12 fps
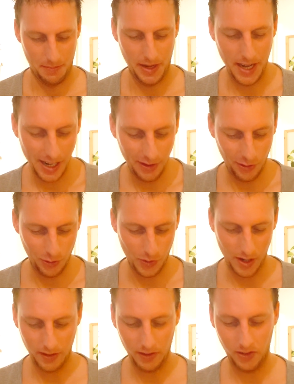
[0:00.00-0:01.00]
page
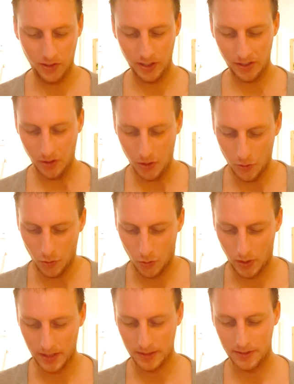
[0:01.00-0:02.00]

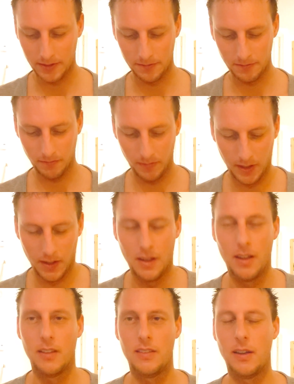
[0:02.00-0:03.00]
101.
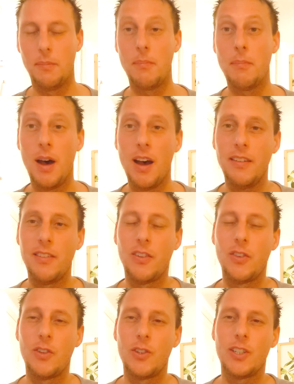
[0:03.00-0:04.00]
The
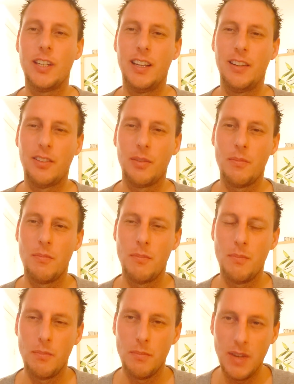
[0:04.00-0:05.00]
master is a
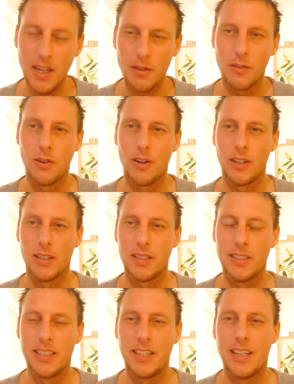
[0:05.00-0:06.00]
mirror.
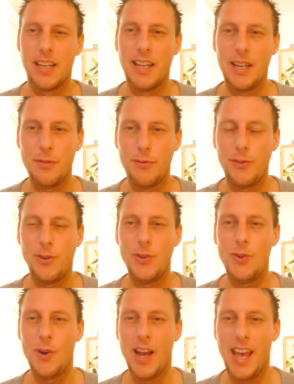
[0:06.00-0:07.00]
If
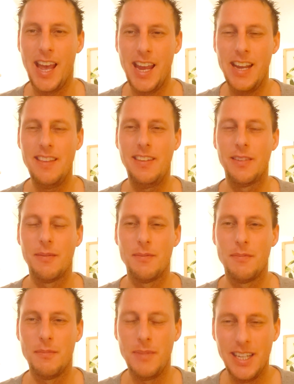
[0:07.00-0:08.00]
you hate
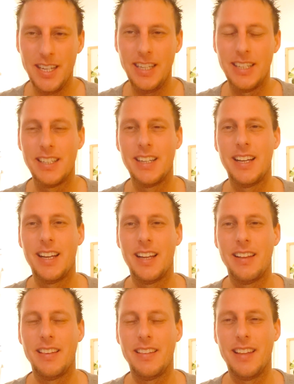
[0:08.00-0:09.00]
me,
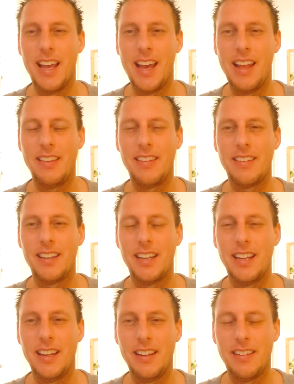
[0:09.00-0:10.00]
that
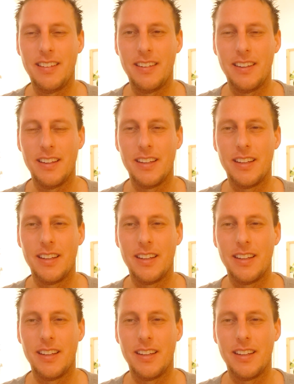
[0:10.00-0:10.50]
is